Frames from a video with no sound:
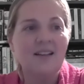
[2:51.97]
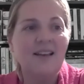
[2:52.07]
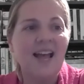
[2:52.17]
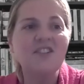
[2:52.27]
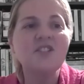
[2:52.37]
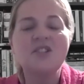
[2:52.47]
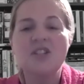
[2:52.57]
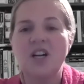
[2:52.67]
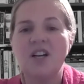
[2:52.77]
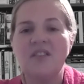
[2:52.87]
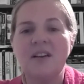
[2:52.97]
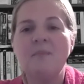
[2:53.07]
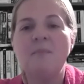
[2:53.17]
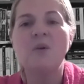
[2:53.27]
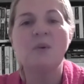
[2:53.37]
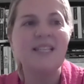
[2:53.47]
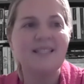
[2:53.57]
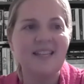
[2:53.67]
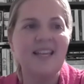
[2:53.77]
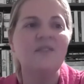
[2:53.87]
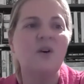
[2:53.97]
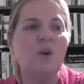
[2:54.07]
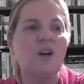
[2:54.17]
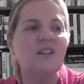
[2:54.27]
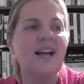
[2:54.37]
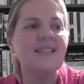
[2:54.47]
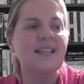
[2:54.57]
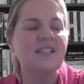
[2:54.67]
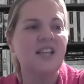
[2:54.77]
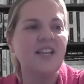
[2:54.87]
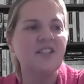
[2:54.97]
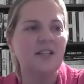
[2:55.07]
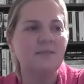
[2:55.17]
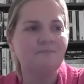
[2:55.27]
not deserve, but receive a world-class education.